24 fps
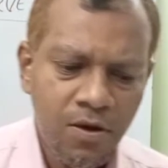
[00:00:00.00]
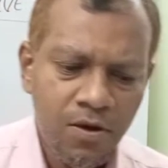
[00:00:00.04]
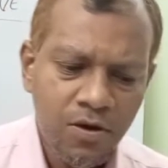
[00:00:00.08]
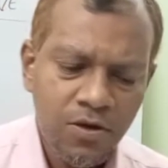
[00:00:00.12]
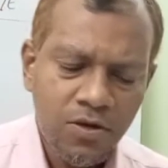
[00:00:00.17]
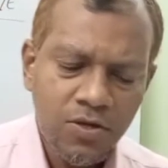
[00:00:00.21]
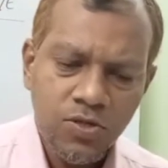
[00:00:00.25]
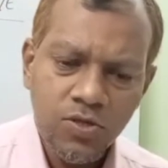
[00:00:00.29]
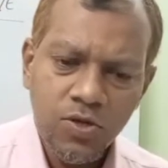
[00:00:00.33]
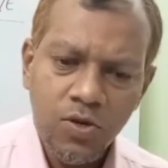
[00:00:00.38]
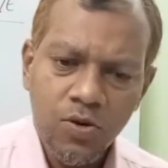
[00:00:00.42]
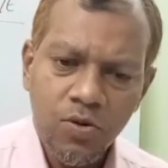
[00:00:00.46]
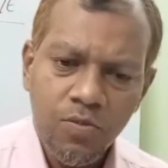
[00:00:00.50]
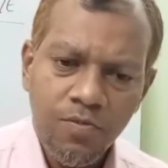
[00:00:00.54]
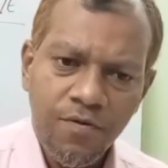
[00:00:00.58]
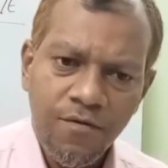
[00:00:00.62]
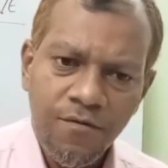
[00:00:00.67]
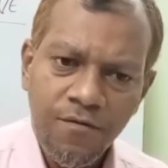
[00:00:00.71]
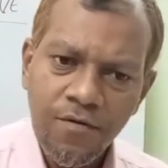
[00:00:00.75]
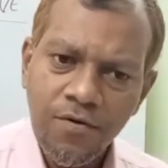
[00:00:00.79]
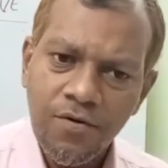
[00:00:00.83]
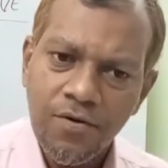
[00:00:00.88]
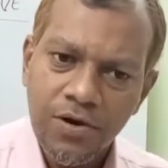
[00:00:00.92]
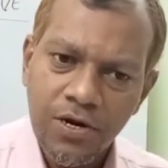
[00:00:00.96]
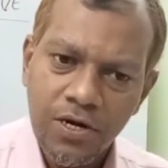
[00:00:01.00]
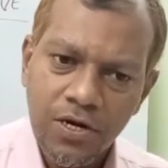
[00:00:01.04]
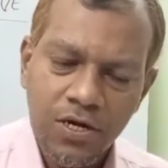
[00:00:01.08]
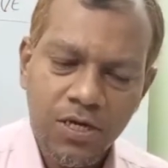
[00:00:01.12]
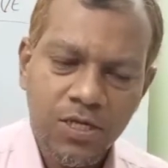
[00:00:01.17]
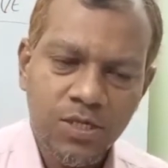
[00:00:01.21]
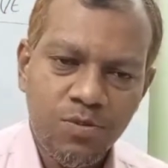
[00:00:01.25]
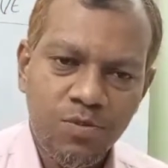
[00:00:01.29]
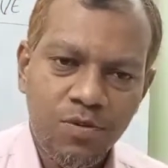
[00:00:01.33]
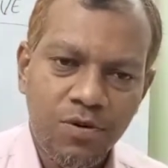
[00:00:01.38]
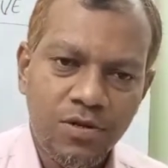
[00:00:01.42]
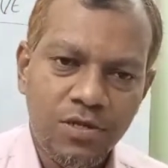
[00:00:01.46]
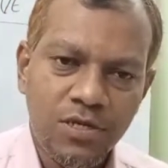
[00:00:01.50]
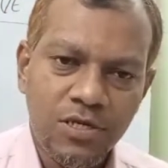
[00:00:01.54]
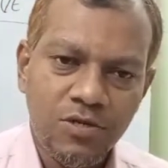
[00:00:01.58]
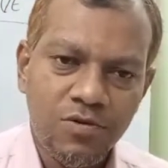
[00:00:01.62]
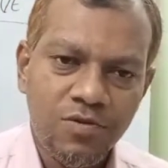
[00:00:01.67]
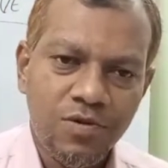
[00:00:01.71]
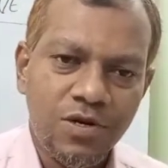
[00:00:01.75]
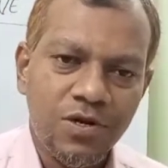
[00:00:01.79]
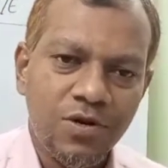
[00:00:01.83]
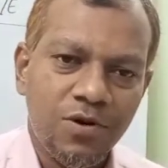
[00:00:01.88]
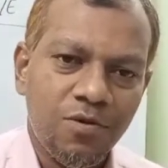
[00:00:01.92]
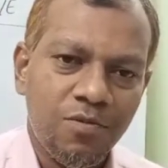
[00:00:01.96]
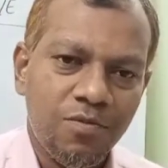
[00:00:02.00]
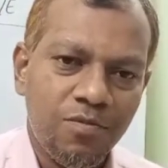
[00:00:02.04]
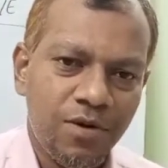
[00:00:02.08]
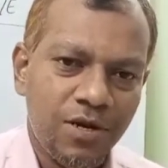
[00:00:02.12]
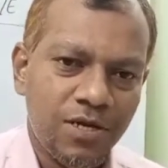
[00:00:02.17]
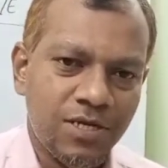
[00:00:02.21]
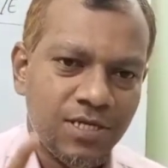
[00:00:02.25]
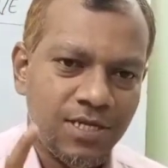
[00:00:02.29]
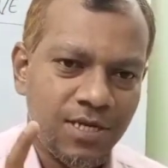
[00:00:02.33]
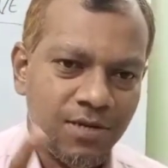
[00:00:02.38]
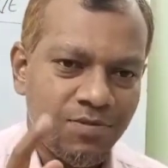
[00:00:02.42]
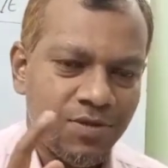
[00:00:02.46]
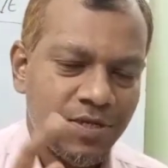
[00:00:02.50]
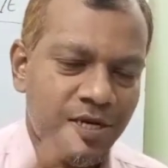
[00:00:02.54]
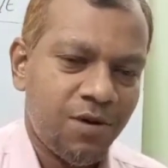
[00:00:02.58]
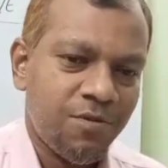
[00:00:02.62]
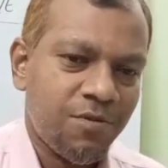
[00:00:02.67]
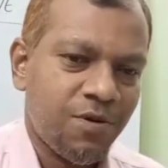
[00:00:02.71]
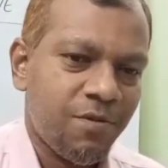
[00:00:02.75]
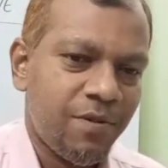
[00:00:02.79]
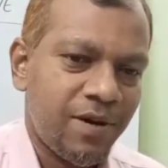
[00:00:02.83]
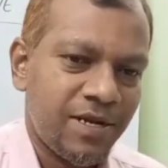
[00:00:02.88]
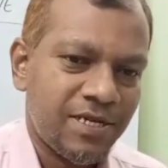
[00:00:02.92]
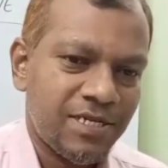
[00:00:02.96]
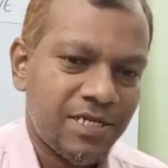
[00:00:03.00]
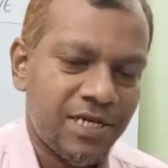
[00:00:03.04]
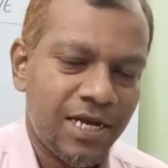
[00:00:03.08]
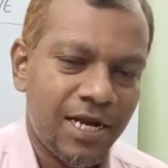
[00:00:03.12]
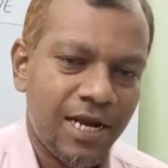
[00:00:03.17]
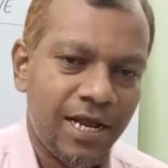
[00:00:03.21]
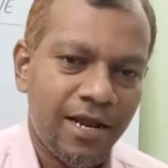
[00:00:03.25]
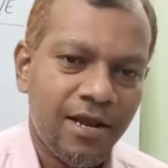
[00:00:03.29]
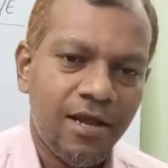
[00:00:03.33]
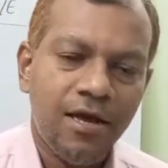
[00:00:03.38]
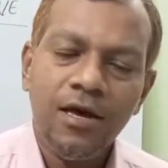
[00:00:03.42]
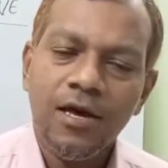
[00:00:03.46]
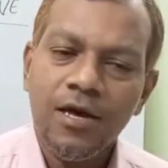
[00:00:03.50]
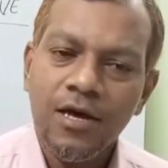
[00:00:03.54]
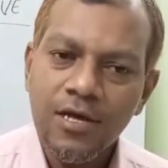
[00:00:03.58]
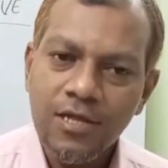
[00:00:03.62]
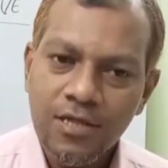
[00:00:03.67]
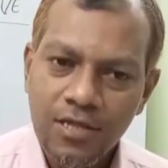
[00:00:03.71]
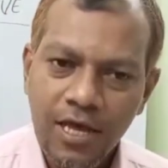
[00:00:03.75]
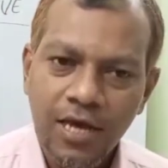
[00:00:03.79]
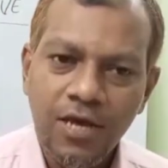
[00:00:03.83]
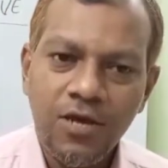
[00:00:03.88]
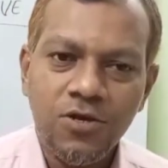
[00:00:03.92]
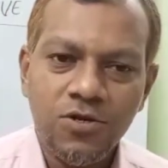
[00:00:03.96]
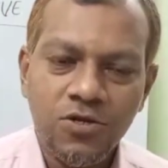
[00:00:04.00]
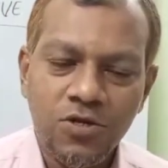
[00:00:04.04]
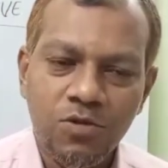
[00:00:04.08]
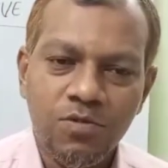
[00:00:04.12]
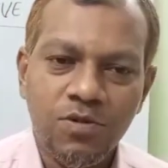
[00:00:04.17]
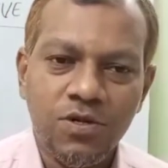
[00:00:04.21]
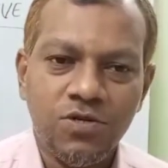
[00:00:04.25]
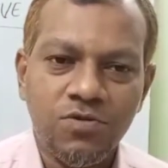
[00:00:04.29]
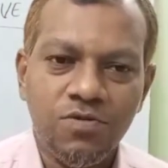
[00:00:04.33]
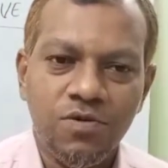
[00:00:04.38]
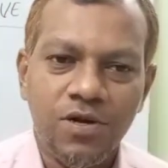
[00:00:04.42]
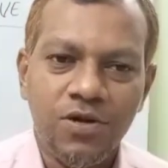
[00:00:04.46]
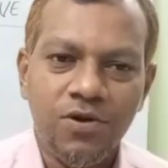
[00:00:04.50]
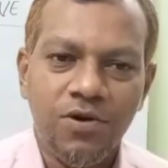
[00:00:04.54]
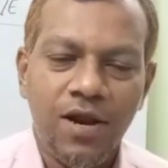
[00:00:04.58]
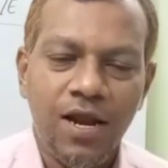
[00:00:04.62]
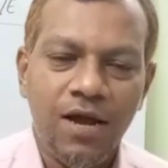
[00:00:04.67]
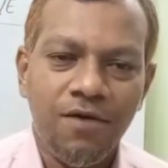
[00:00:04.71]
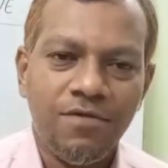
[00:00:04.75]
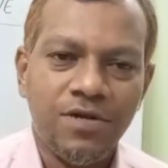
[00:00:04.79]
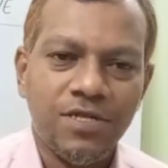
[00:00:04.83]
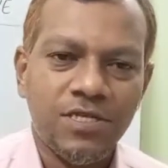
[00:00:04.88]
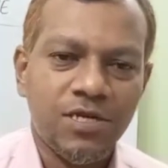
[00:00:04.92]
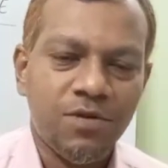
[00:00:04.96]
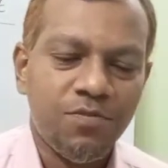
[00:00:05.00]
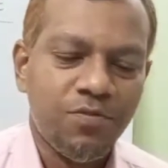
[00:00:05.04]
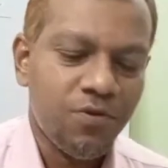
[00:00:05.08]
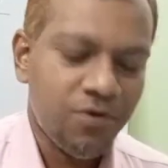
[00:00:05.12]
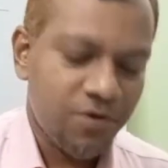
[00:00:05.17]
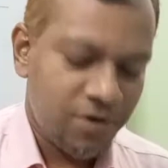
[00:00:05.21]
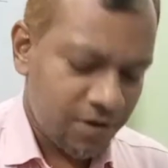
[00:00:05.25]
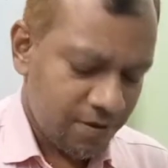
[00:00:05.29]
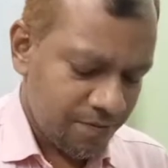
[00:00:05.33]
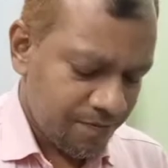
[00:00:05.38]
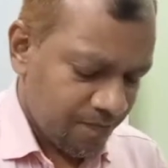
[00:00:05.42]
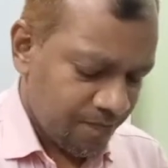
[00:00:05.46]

So before going to explore this video, please subscribe to my channel. Thank you so much for your love and support.